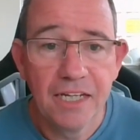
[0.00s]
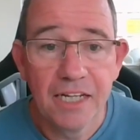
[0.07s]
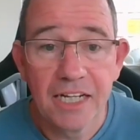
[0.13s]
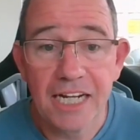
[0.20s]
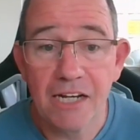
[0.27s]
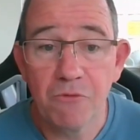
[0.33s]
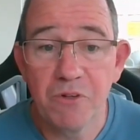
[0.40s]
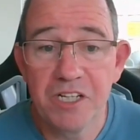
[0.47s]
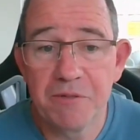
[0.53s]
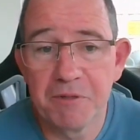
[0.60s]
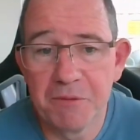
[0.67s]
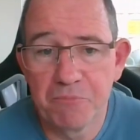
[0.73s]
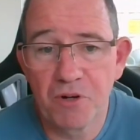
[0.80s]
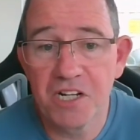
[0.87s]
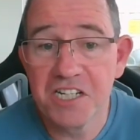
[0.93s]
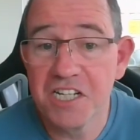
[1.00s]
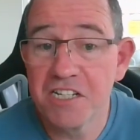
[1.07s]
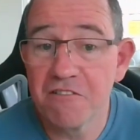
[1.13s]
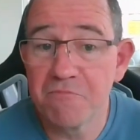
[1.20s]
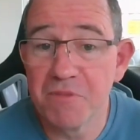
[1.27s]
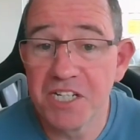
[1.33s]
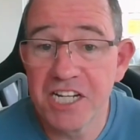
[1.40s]
Now, with prices
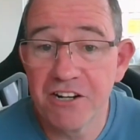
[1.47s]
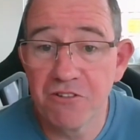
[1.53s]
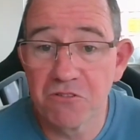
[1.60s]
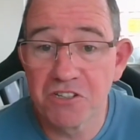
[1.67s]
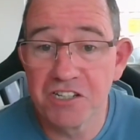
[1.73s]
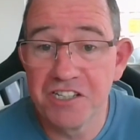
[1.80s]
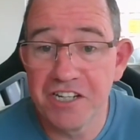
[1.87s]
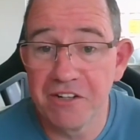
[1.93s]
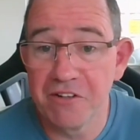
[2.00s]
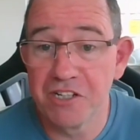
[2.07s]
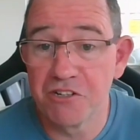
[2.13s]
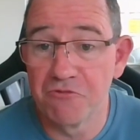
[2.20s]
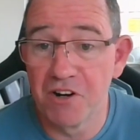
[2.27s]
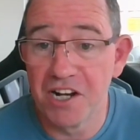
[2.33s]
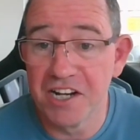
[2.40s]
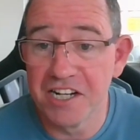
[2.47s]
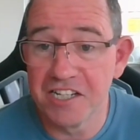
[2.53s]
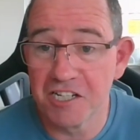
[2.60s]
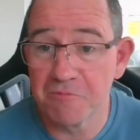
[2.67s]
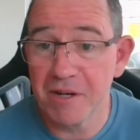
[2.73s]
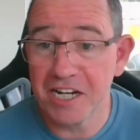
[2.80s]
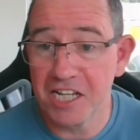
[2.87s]
of materials continuing to rise,
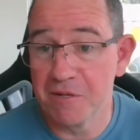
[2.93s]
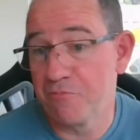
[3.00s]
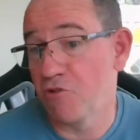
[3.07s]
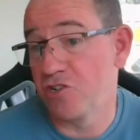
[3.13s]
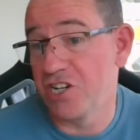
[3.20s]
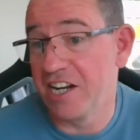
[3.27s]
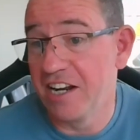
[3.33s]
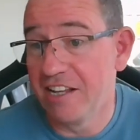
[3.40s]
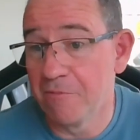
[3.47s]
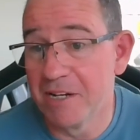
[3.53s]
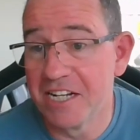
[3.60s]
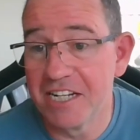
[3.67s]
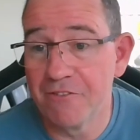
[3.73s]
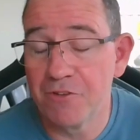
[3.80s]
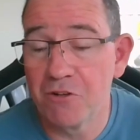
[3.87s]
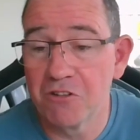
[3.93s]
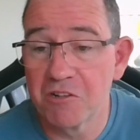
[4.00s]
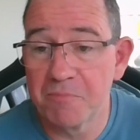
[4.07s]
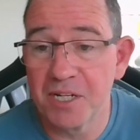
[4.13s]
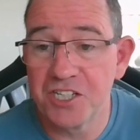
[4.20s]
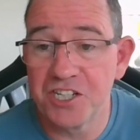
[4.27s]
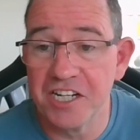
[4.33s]
it's making the project a little bit difficult to
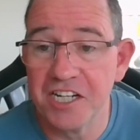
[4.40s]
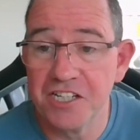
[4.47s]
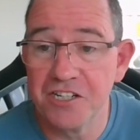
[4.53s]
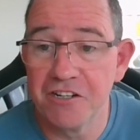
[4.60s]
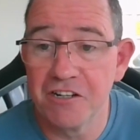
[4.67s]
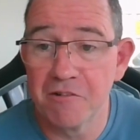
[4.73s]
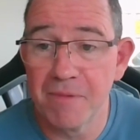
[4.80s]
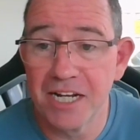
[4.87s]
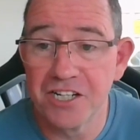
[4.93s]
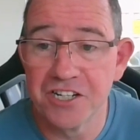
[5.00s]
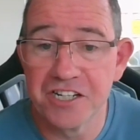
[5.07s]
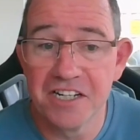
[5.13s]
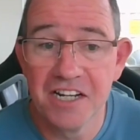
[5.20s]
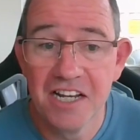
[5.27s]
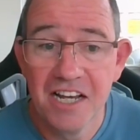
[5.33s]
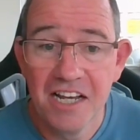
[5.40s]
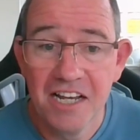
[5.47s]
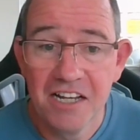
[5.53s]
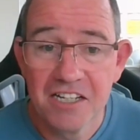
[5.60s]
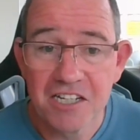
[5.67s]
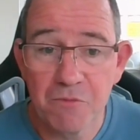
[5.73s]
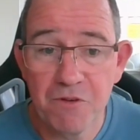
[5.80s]
budget, as you can imagine.
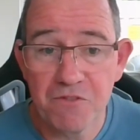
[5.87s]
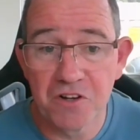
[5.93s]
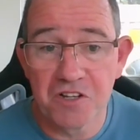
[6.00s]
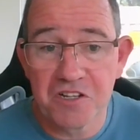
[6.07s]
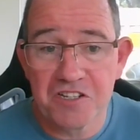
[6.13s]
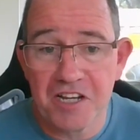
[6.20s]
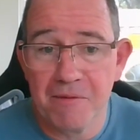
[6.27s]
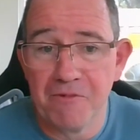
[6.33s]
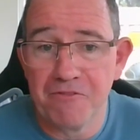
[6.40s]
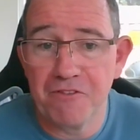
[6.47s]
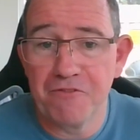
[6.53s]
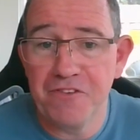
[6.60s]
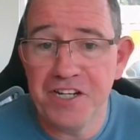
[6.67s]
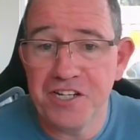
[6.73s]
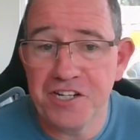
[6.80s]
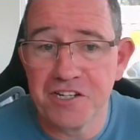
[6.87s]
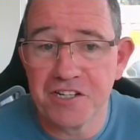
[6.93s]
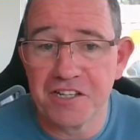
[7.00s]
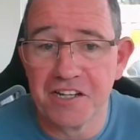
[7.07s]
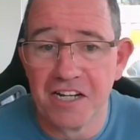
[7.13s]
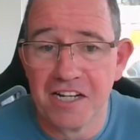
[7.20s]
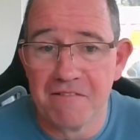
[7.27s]
So we've got some of the features
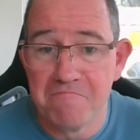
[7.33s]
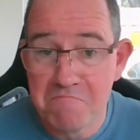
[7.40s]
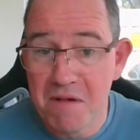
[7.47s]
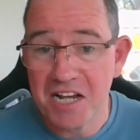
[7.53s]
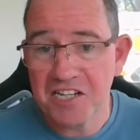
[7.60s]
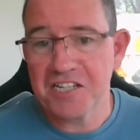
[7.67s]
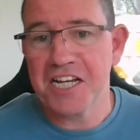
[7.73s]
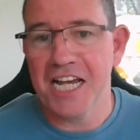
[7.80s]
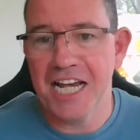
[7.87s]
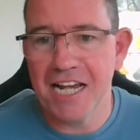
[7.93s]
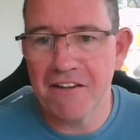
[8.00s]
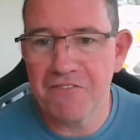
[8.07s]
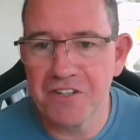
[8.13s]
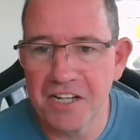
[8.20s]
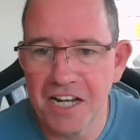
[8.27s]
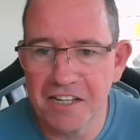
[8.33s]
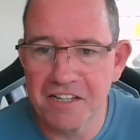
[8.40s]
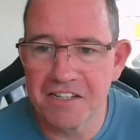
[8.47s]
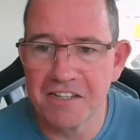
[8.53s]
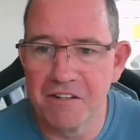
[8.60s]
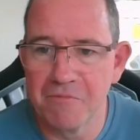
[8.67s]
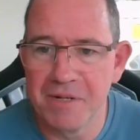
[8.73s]
that are must-haves and
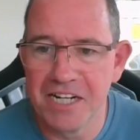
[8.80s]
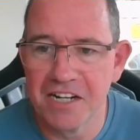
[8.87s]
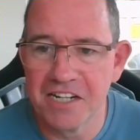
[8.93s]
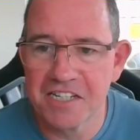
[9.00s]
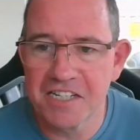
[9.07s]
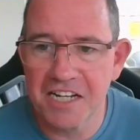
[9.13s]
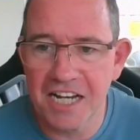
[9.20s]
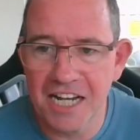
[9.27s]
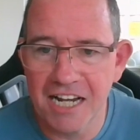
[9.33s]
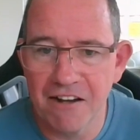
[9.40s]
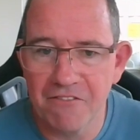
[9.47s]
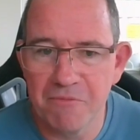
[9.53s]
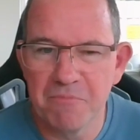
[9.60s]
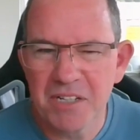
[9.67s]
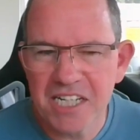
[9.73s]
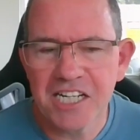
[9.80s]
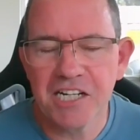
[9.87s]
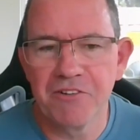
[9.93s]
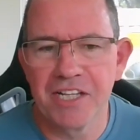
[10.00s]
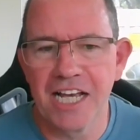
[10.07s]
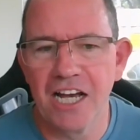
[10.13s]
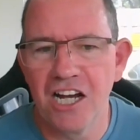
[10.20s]
others that will be nice to have, and
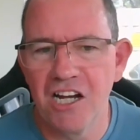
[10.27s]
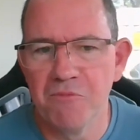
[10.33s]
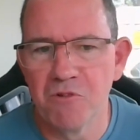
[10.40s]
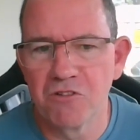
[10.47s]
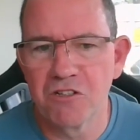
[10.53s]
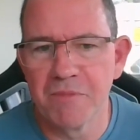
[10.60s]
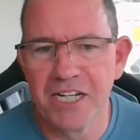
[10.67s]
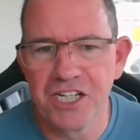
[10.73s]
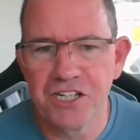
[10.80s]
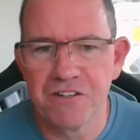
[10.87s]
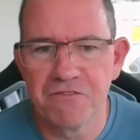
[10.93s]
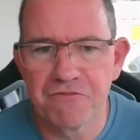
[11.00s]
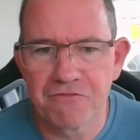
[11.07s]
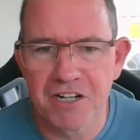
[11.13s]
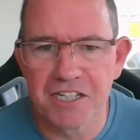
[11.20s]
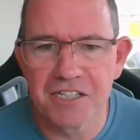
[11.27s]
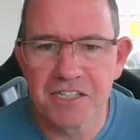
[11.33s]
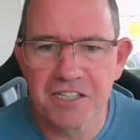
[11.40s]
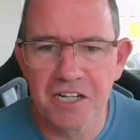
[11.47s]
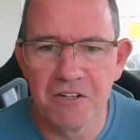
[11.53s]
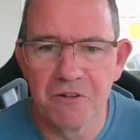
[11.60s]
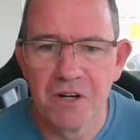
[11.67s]
particularly in that home automation front.
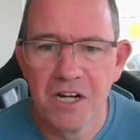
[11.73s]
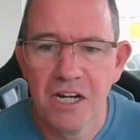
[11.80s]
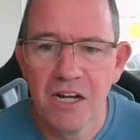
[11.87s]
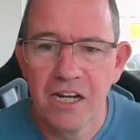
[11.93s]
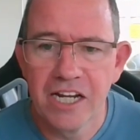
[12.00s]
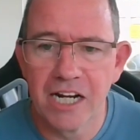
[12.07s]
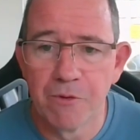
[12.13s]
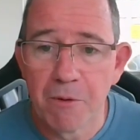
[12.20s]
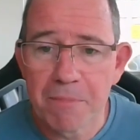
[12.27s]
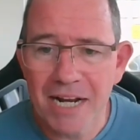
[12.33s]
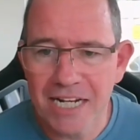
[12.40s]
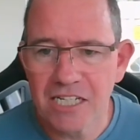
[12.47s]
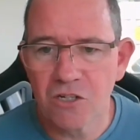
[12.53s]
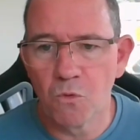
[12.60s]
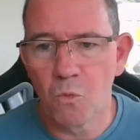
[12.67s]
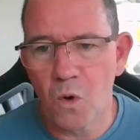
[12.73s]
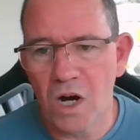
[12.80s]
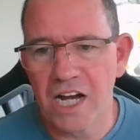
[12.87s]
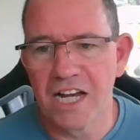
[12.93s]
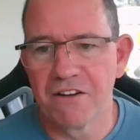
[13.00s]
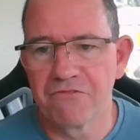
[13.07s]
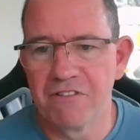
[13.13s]
So, you know, we plan to
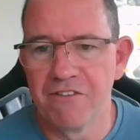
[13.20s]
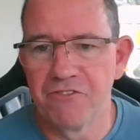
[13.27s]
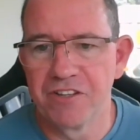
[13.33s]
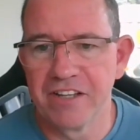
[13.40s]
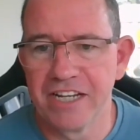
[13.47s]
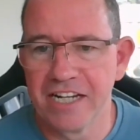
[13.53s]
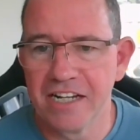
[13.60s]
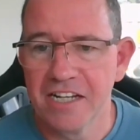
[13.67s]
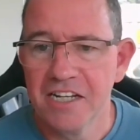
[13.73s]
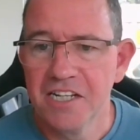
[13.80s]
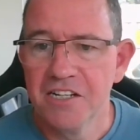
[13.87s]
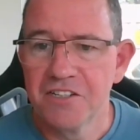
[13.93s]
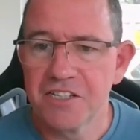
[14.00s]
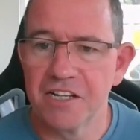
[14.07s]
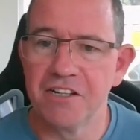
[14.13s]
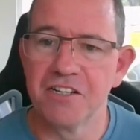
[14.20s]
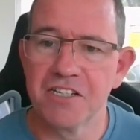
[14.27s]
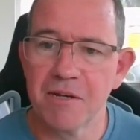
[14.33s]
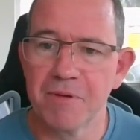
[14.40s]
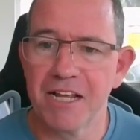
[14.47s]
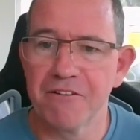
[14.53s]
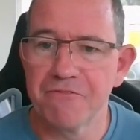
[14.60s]
wire for everything so that
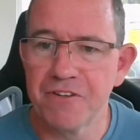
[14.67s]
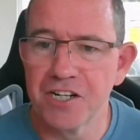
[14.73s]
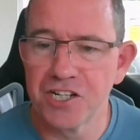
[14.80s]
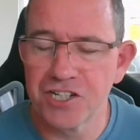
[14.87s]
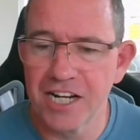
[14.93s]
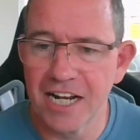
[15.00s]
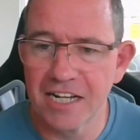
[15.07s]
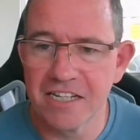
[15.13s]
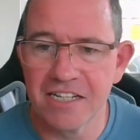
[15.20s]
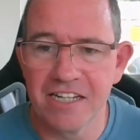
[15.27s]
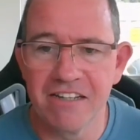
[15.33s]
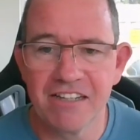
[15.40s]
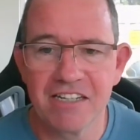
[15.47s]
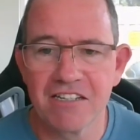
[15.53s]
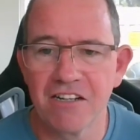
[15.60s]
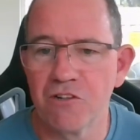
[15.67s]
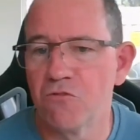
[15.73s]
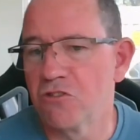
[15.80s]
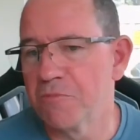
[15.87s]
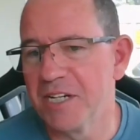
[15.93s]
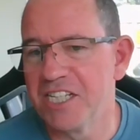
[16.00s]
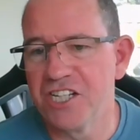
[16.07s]
some of that functionality, things like
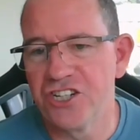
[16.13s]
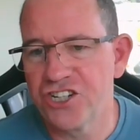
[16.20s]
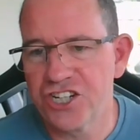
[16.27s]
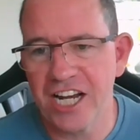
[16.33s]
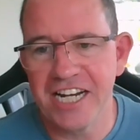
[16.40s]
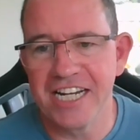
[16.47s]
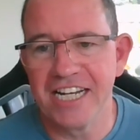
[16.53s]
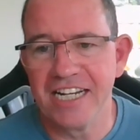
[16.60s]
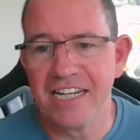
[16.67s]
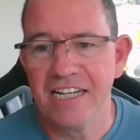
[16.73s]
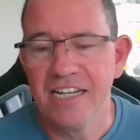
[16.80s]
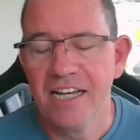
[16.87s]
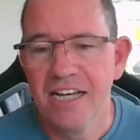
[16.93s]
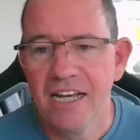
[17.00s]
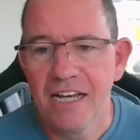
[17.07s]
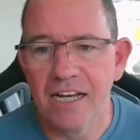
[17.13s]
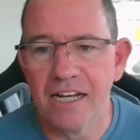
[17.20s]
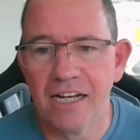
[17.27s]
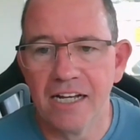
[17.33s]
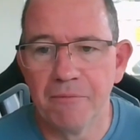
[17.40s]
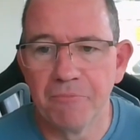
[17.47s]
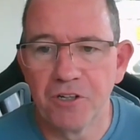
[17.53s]
automated shading,
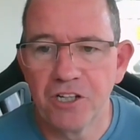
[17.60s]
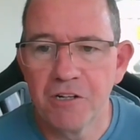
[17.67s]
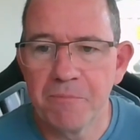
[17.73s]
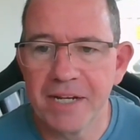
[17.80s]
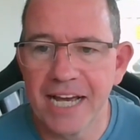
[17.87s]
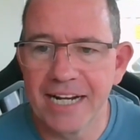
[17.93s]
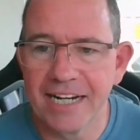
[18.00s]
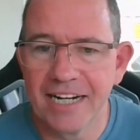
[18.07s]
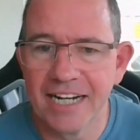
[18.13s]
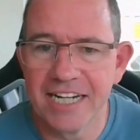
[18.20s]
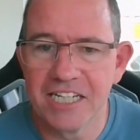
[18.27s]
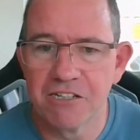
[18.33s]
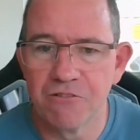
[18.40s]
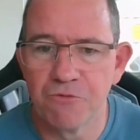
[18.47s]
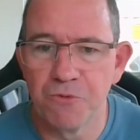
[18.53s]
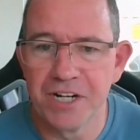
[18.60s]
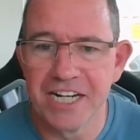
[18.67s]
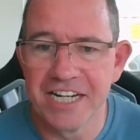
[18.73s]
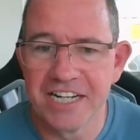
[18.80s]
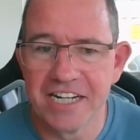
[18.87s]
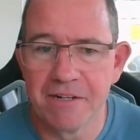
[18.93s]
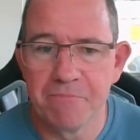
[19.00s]
um, could be added later if we
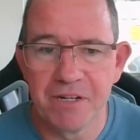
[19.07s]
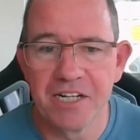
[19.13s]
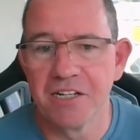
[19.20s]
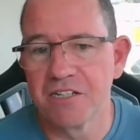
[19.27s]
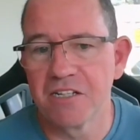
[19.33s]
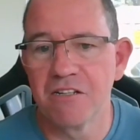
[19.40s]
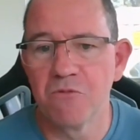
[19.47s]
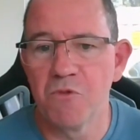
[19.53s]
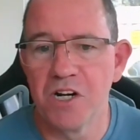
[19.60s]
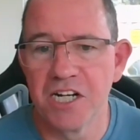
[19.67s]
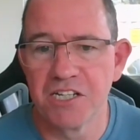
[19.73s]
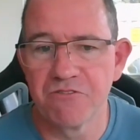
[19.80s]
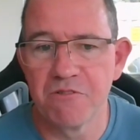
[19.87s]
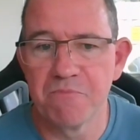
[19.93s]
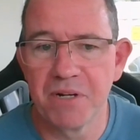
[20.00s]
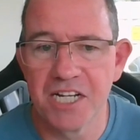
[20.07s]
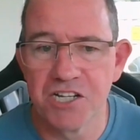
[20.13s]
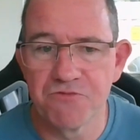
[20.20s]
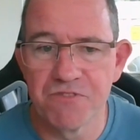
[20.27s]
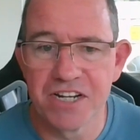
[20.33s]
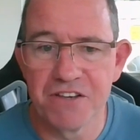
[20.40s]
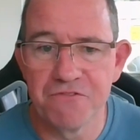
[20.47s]
needed because the wires are in
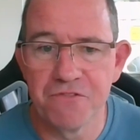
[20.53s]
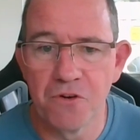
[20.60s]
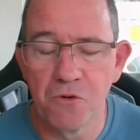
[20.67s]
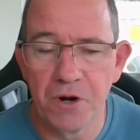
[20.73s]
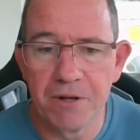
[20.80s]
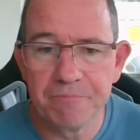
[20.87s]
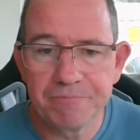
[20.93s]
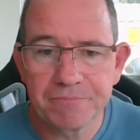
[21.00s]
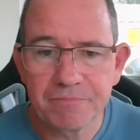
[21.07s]
place ready for it.